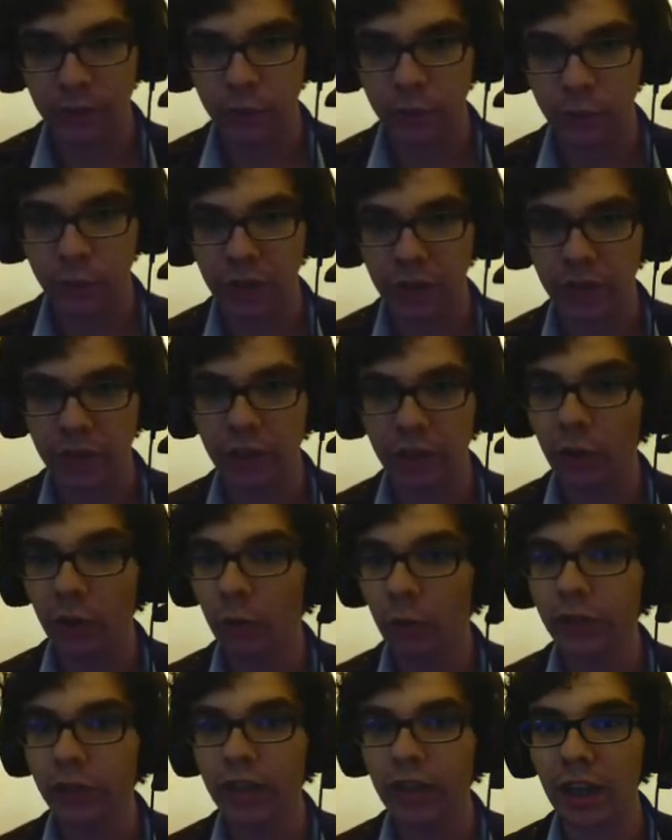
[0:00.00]
So here,
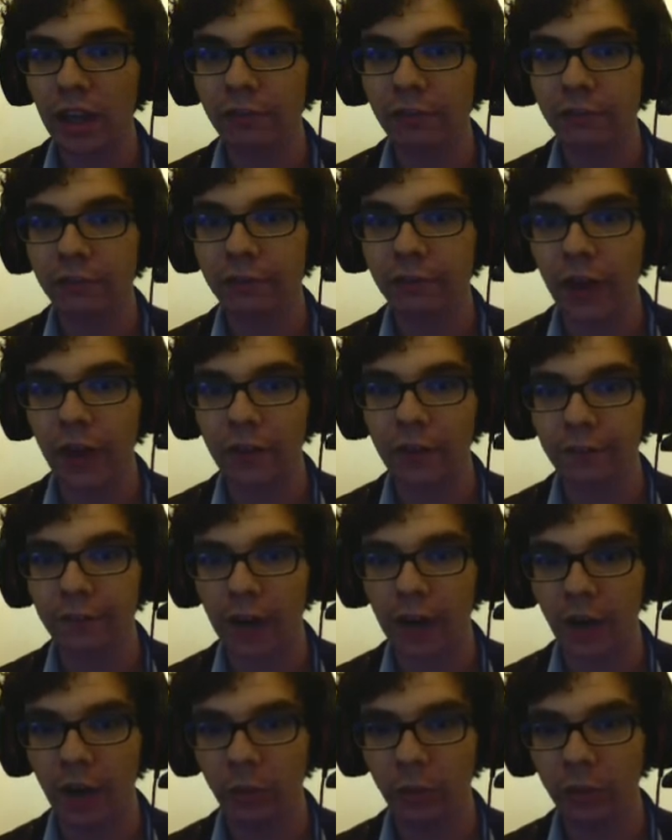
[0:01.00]
one thing I
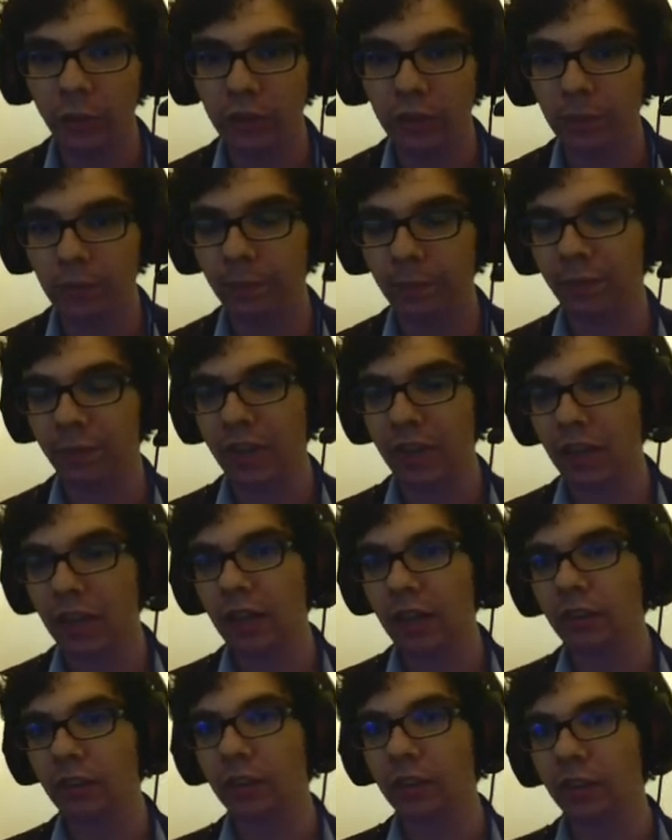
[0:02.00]
found
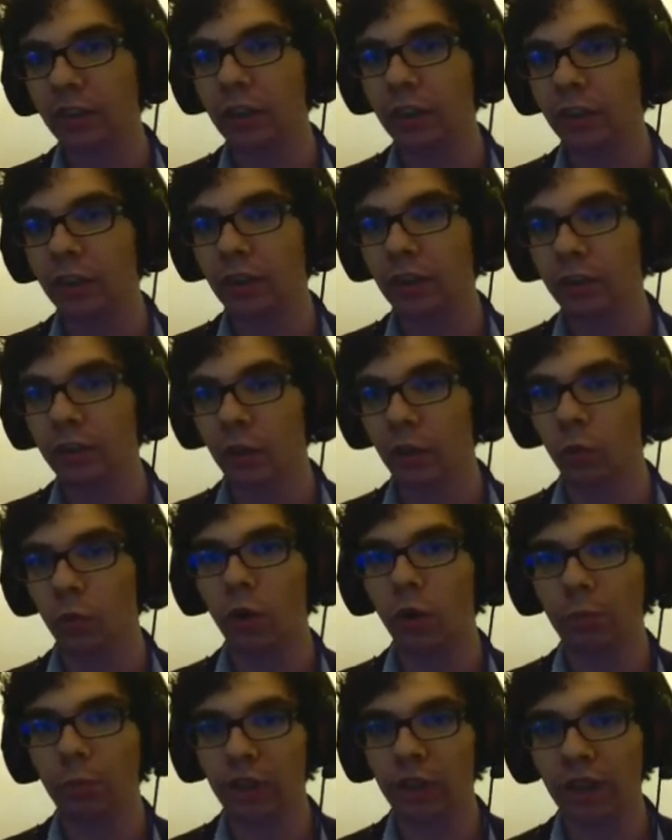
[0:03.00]
in the
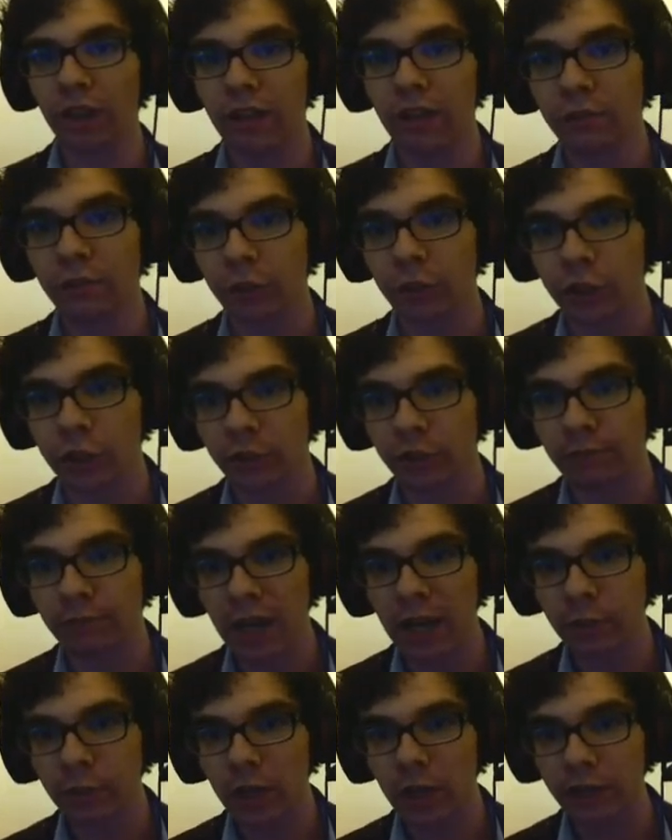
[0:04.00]
1.11 version of
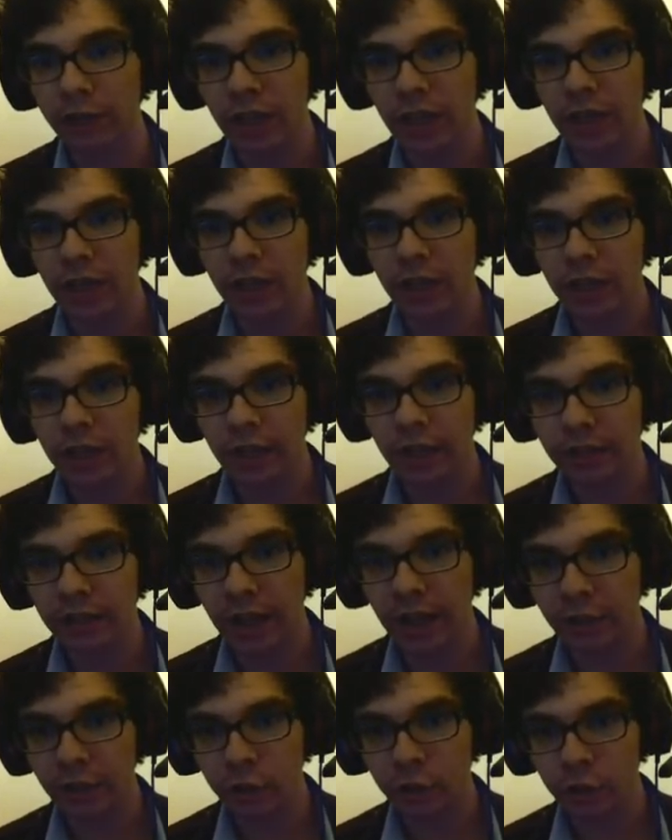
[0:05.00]
Minecraft is that